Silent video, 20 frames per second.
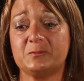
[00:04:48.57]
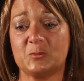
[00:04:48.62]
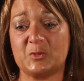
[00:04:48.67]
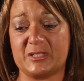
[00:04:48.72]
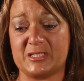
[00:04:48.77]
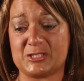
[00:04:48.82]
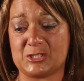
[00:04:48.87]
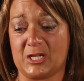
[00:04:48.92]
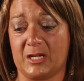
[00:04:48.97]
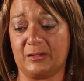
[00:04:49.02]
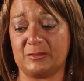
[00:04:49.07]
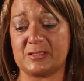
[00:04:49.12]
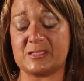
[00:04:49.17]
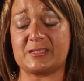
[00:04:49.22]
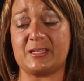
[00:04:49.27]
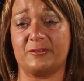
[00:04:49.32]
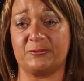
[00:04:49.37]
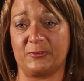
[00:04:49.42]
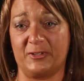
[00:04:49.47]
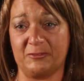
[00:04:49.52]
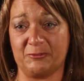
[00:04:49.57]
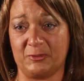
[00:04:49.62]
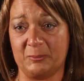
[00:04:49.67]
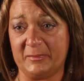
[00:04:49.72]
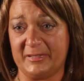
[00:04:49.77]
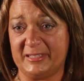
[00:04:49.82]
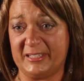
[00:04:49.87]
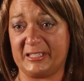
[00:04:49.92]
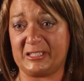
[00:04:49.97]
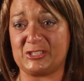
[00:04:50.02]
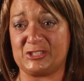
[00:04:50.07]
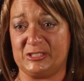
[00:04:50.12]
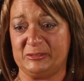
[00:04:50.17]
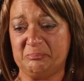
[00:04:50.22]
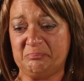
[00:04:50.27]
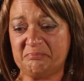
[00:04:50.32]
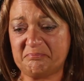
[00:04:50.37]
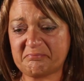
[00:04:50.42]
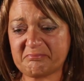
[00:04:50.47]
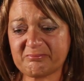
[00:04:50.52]
with a child suffering from
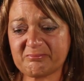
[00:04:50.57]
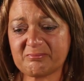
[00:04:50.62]
addiction.